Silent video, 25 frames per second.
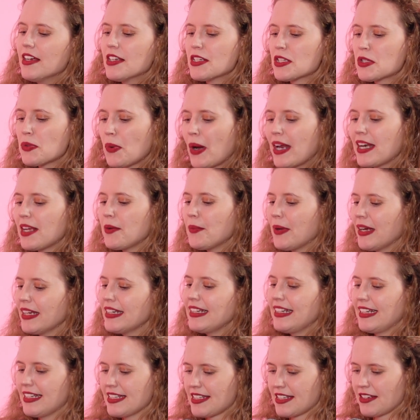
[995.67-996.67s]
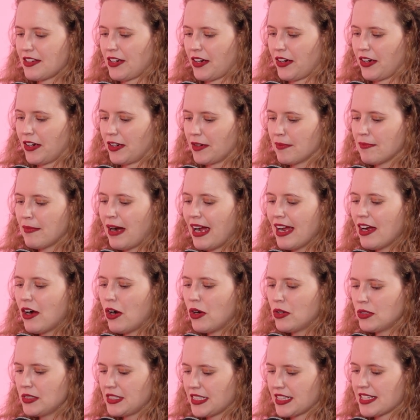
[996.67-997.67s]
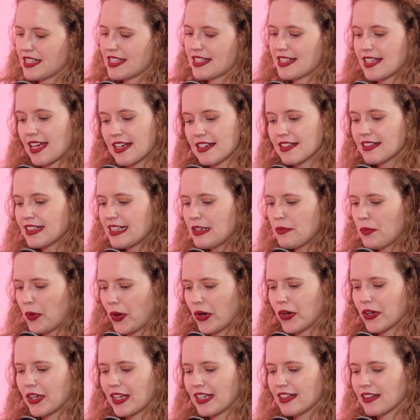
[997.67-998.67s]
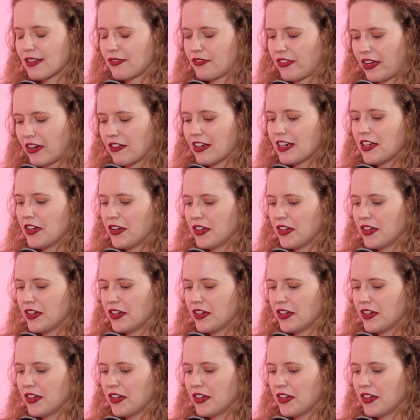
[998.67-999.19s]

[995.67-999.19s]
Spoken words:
21 years ago, my oldest suddenly woke in the very